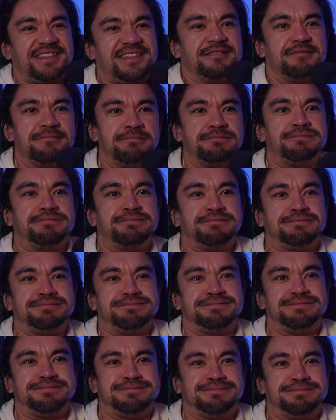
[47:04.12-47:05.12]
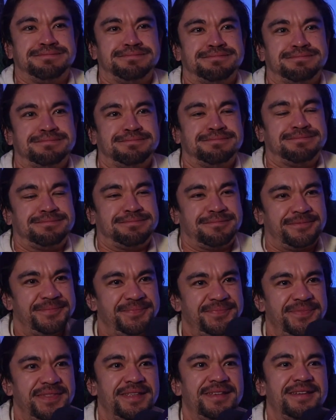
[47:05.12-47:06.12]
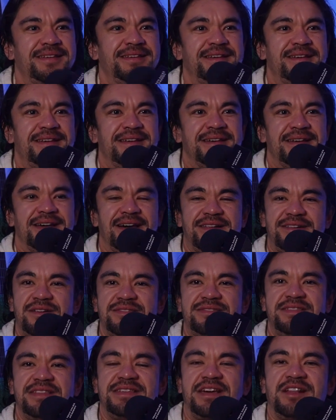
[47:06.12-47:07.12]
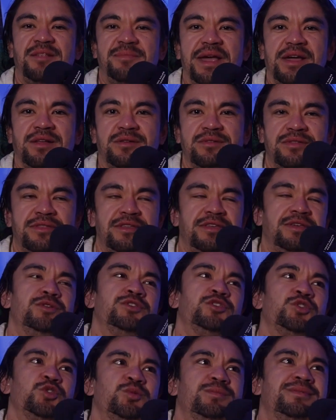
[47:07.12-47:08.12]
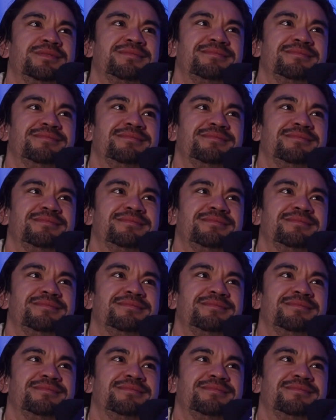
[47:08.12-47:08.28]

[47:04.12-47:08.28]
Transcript: I don't think that'll make it into the YouTube.